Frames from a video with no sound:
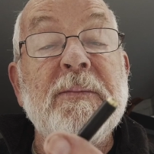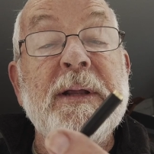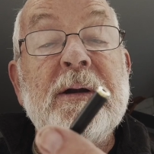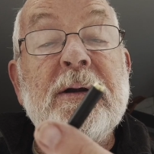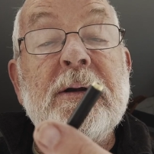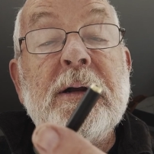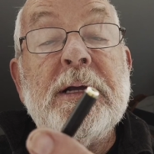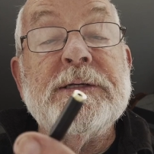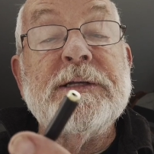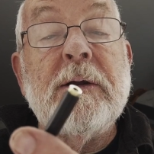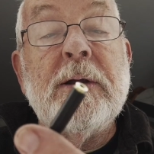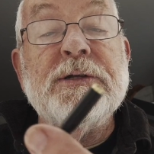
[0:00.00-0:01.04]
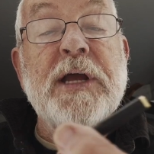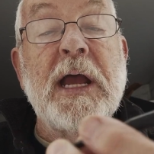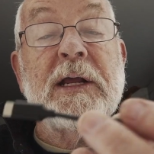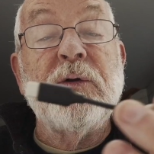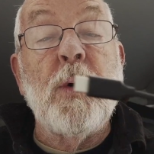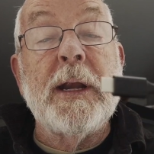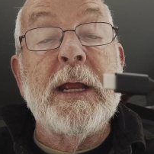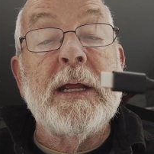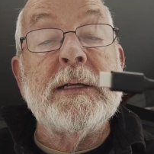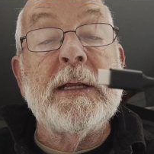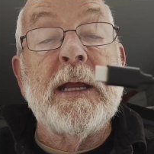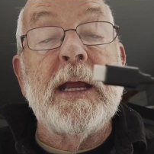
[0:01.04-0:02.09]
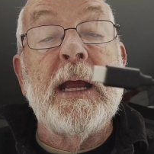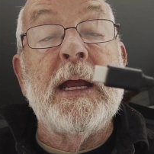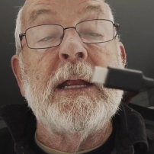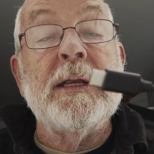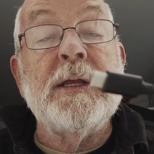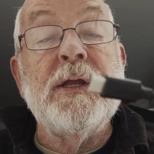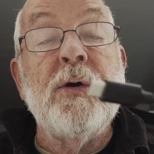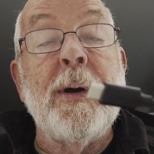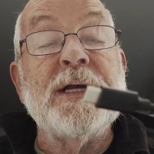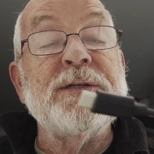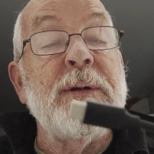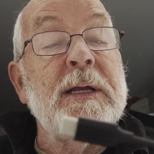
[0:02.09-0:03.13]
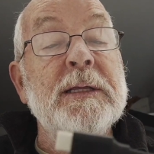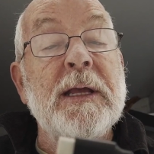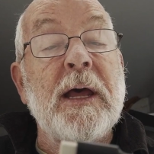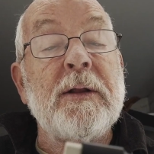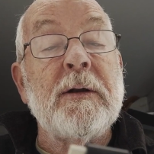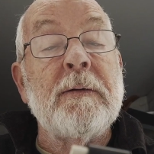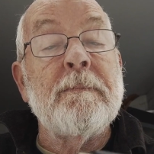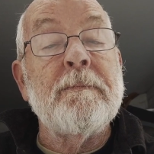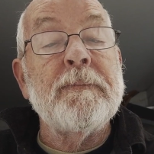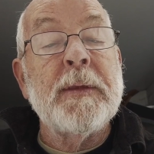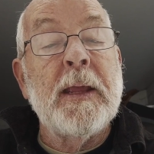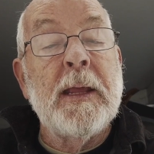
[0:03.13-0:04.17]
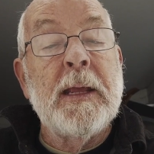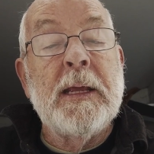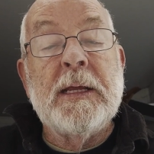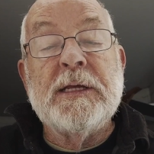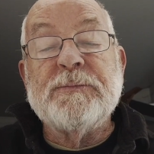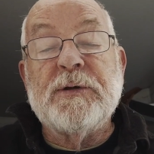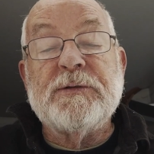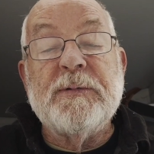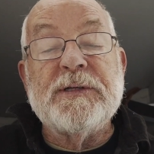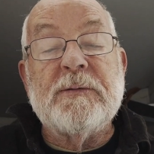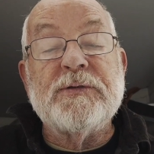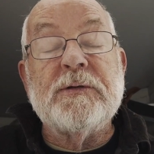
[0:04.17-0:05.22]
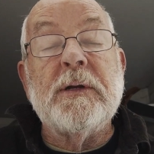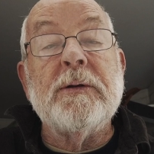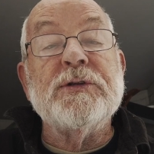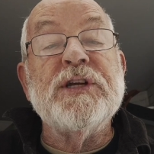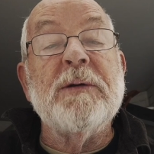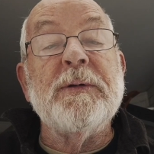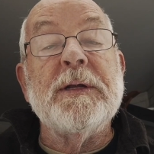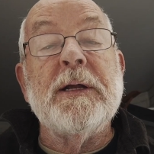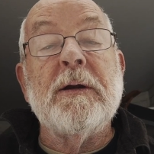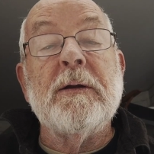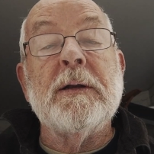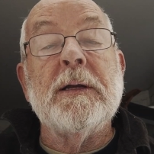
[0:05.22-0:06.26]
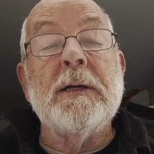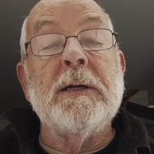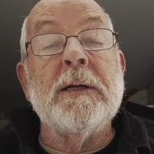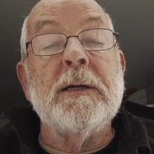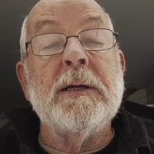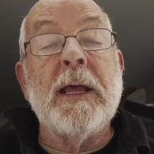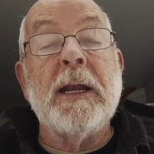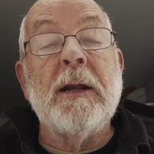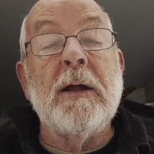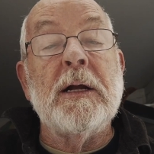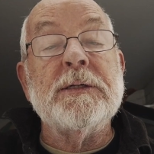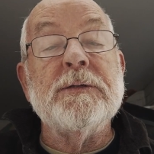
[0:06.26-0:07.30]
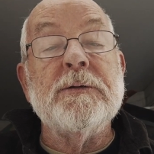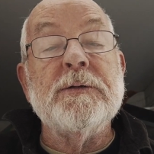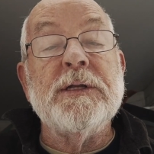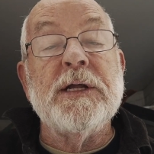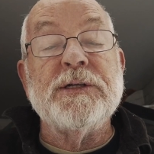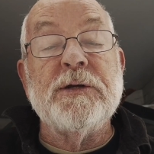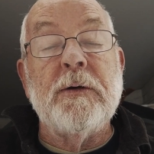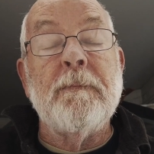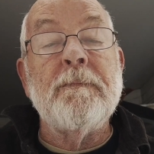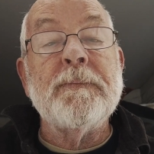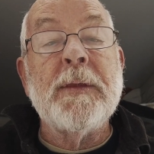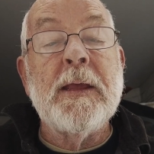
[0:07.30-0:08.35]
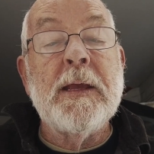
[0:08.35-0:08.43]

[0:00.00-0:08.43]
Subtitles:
millimeter stereo jack at one end and USB at the other. It's supposed to be some sort of little chip in here, analog to digital.